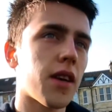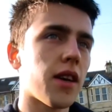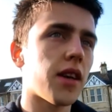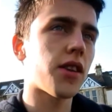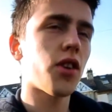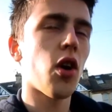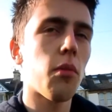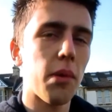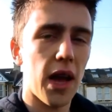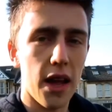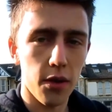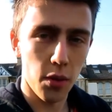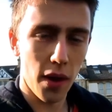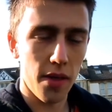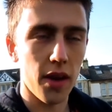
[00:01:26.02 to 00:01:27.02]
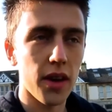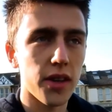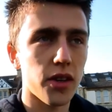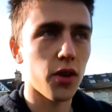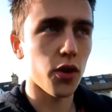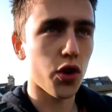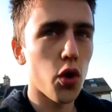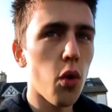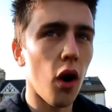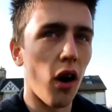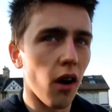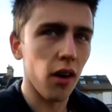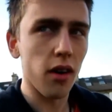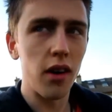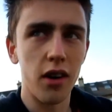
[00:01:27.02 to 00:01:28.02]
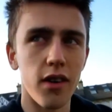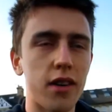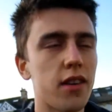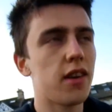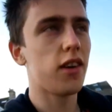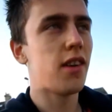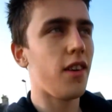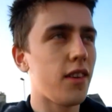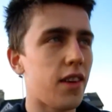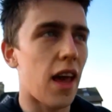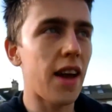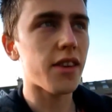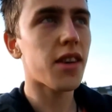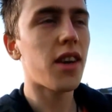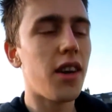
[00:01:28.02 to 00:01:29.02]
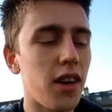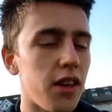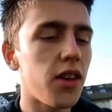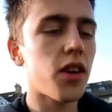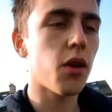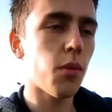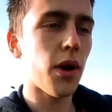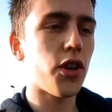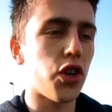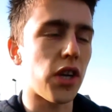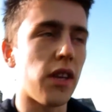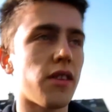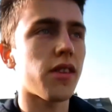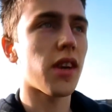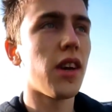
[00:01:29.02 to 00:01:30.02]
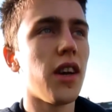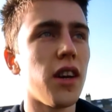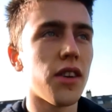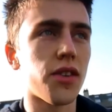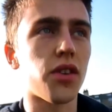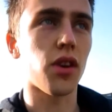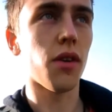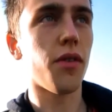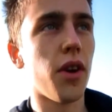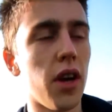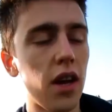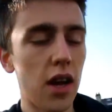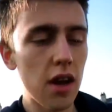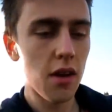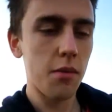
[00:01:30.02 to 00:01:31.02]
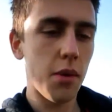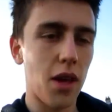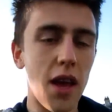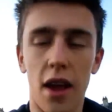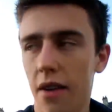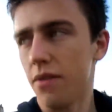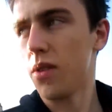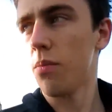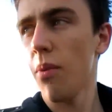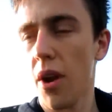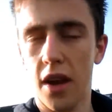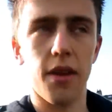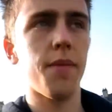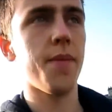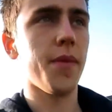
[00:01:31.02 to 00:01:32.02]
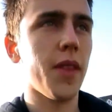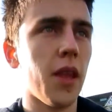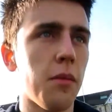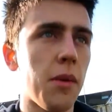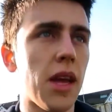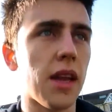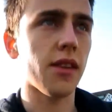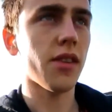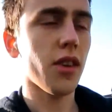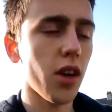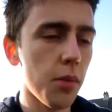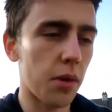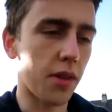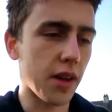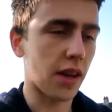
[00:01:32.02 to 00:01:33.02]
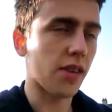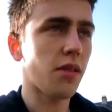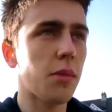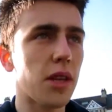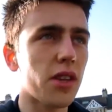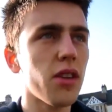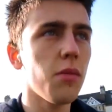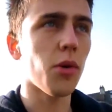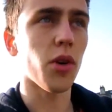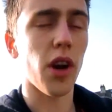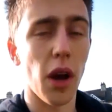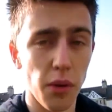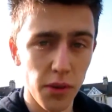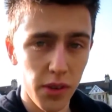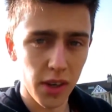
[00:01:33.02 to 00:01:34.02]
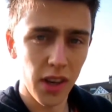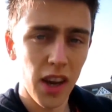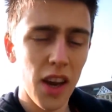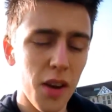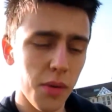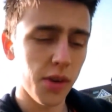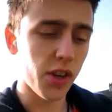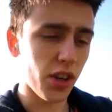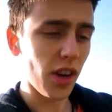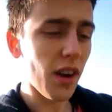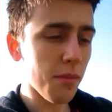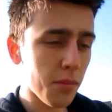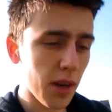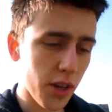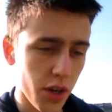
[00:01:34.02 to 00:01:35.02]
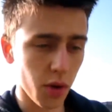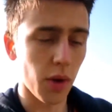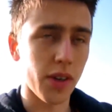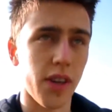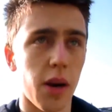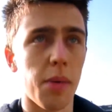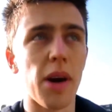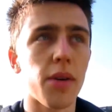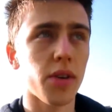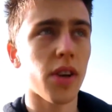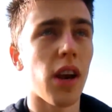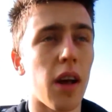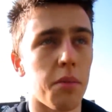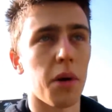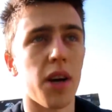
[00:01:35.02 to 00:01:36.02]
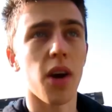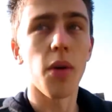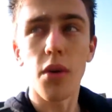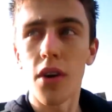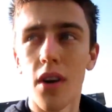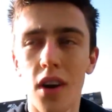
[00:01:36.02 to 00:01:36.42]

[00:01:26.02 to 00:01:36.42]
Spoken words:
It's not bad weather, it's not too hot yet. You can wear jeans and stuff. But yeah, spring means a couple of things. It means no more coats, which I'm actually quite sad about because I like my coat.